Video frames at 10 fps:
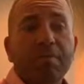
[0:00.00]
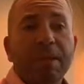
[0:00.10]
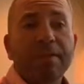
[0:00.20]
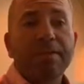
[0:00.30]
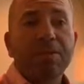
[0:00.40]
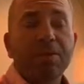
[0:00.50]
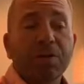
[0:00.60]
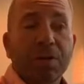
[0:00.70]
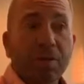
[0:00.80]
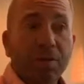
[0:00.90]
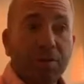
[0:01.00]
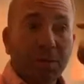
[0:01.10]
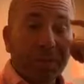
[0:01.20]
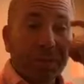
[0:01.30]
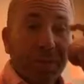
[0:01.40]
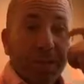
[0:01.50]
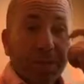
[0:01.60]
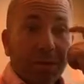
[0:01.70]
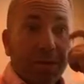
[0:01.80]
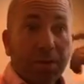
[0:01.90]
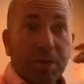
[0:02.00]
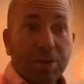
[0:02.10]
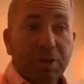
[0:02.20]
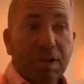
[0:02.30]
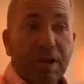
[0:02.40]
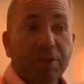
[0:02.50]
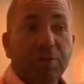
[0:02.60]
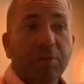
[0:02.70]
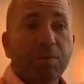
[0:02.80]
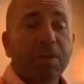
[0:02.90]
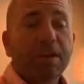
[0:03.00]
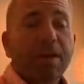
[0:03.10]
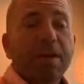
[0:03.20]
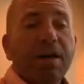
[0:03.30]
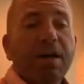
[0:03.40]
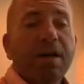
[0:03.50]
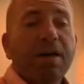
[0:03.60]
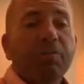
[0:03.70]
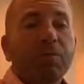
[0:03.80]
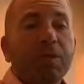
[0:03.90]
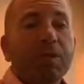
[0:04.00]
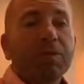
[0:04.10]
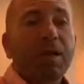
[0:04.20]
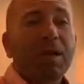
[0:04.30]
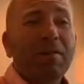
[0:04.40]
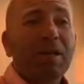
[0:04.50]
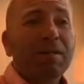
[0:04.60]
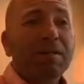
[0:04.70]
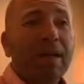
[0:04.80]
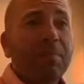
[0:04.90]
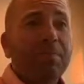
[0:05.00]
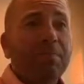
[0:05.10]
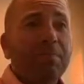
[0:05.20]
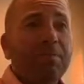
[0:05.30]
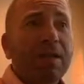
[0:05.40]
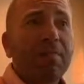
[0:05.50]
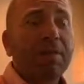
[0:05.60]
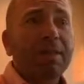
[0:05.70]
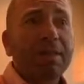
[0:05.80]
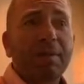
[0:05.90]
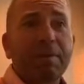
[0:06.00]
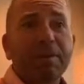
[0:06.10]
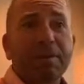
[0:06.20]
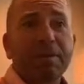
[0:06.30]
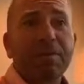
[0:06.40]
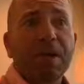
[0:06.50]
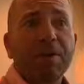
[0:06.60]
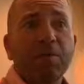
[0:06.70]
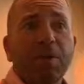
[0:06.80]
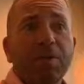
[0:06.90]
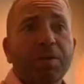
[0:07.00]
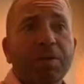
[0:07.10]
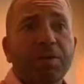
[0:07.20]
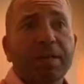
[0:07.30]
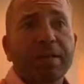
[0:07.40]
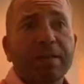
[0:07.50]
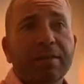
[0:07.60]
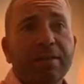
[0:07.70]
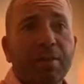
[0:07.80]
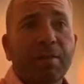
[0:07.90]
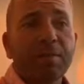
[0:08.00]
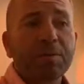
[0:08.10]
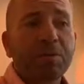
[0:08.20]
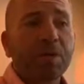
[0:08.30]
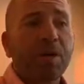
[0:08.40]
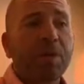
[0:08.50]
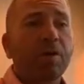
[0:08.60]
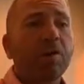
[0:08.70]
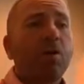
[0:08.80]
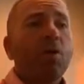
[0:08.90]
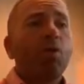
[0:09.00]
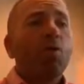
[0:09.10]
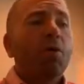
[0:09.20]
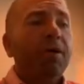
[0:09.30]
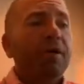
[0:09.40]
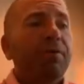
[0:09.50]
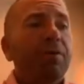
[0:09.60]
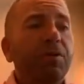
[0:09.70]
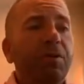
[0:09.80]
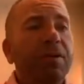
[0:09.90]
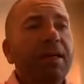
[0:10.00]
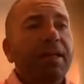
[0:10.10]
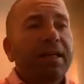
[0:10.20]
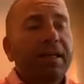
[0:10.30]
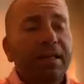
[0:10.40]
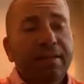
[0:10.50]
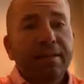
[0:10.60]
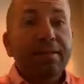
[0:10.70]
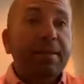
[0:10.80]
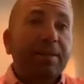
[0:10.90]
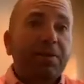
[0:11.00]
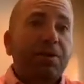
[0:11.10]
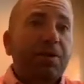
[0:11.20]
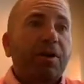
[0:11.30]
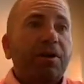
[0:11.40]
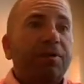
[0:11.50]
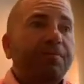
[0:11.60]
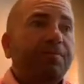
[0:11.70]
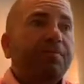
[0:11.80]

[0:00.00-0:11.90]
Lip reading: based in Chicago and we don't do much national work, we're going to talk about the top contaminants that is found whether you're in the suburbs of Chicago or if you're in the city of Chicago.